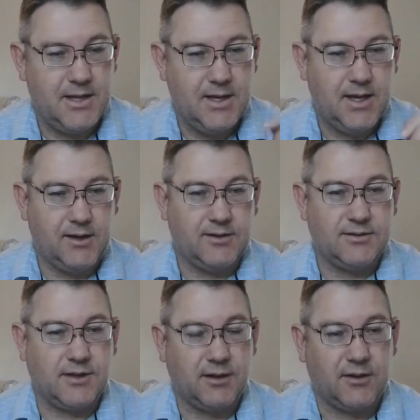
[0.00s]

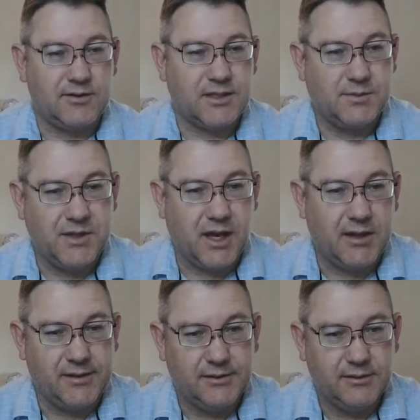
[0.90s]
Here's another CPA.
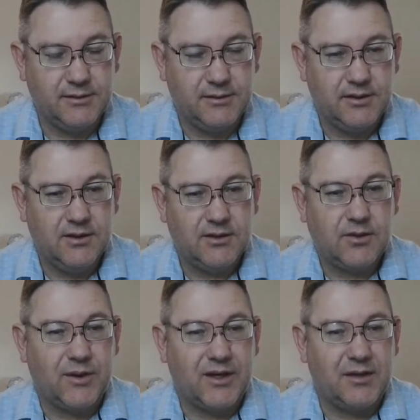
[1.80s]

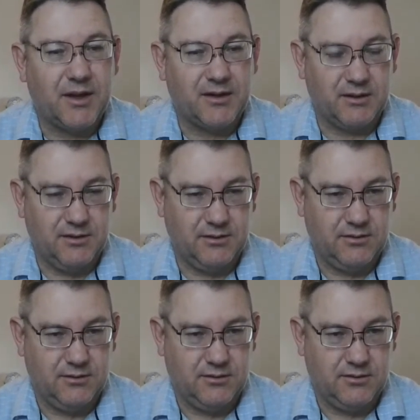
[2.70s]
Go get it amended,
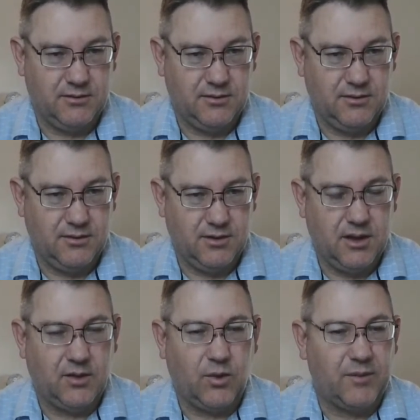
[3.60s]

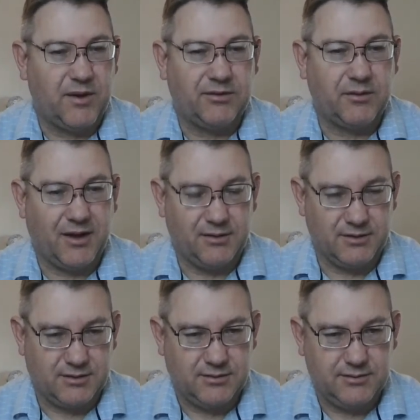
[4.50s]
and I'll wipe out the
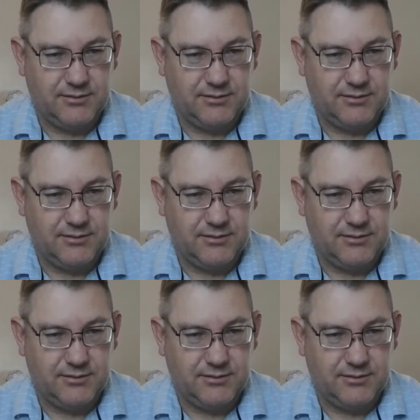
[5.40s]
balance.